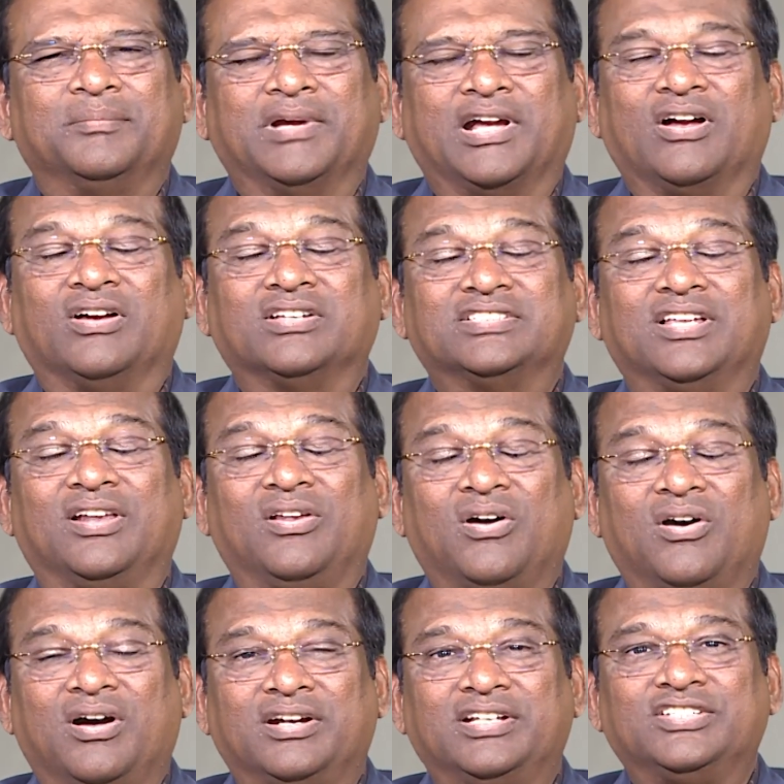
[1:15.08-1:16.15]
Because the
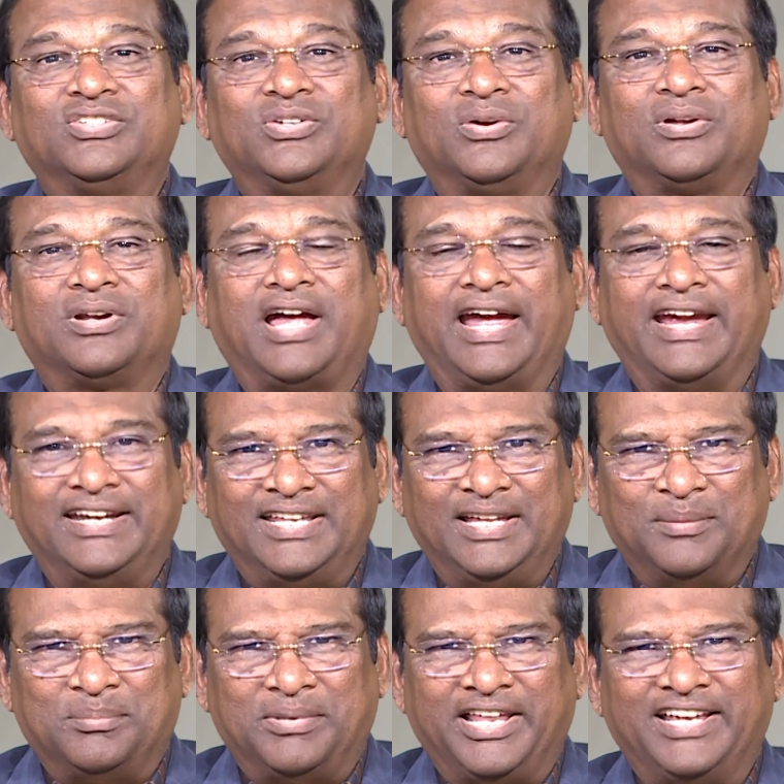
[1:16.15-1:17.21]
Lord is your
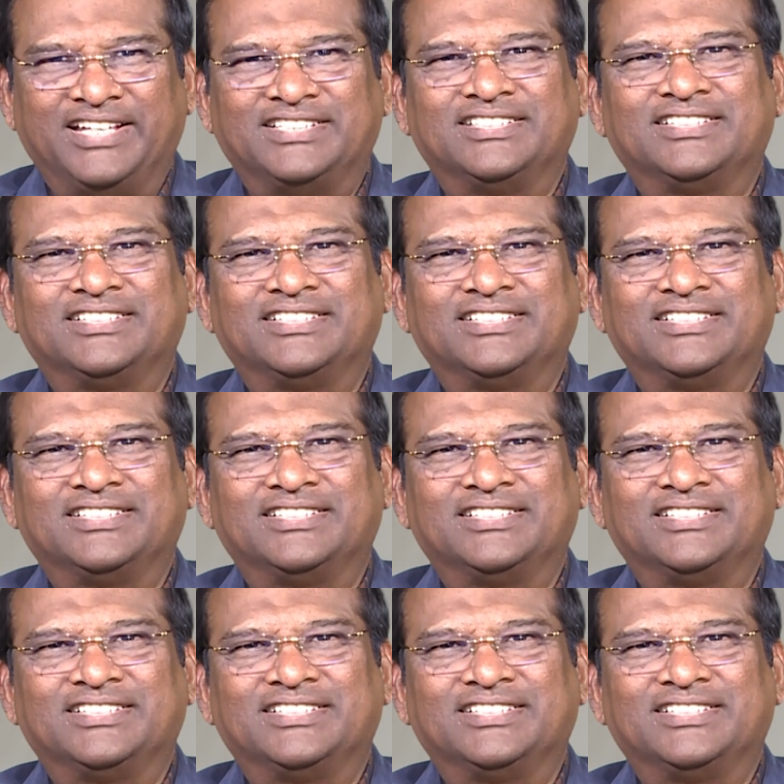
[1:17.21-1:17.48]
hiding place.